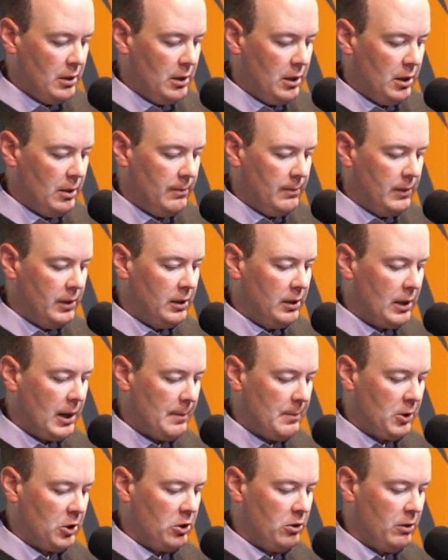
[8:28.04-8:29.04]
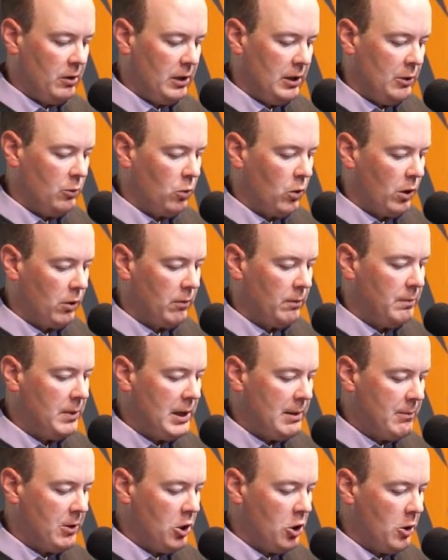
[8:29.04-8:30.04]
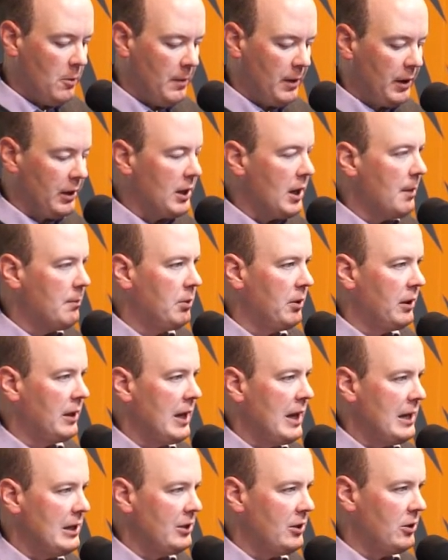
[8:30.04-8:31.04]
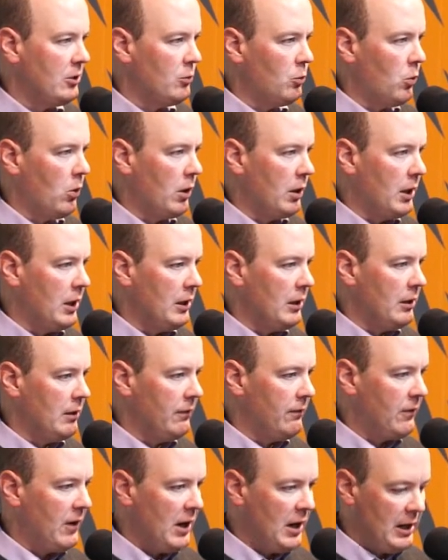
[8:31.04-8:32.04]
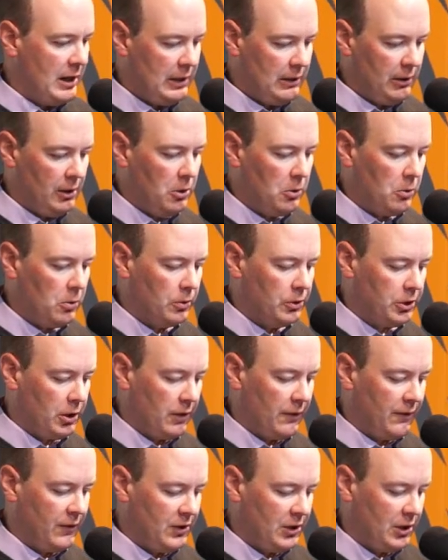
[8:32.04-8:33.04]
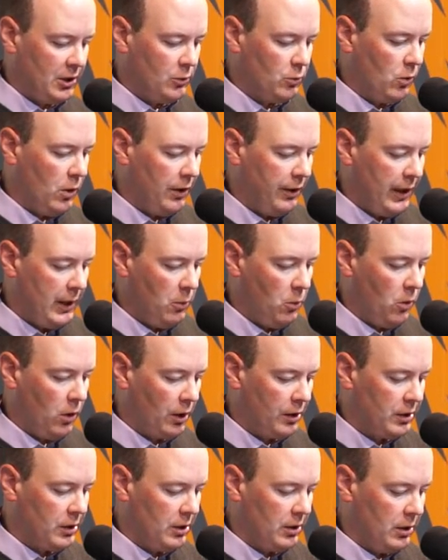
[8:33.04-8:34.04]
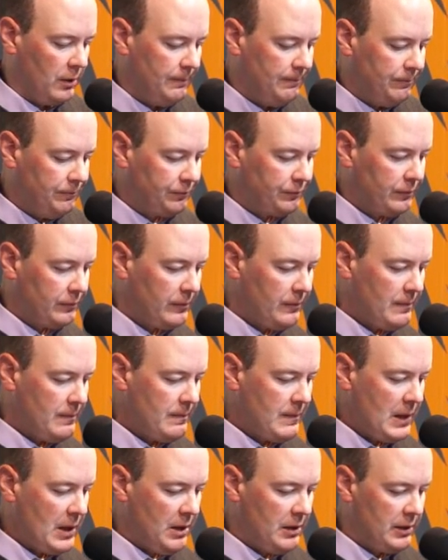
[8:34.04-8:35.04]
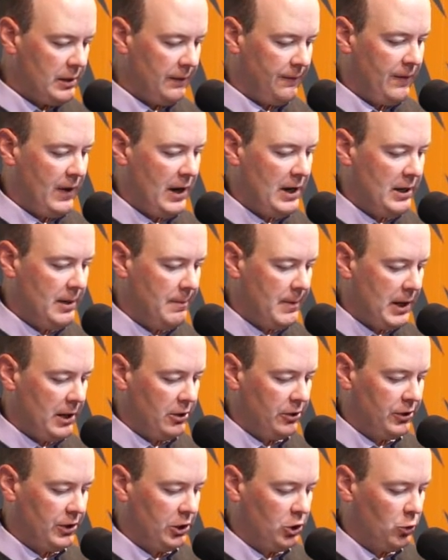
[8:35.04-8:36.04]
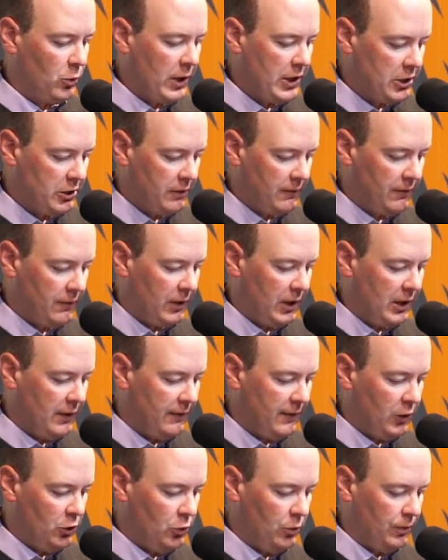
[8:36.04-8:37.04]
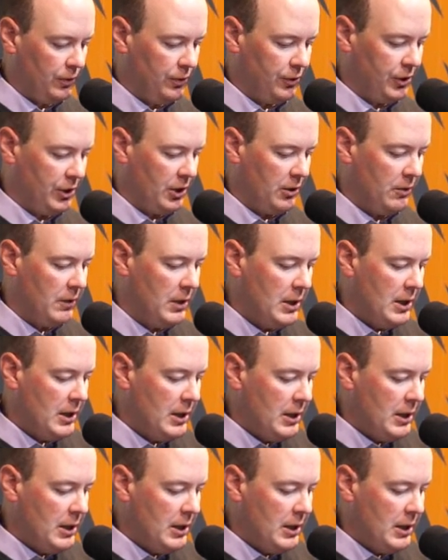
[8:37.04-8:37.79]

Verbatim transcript: um, the opportunity to work with and Home on a couple of cases, working to find local services while they work to to find a better situation for individuals. So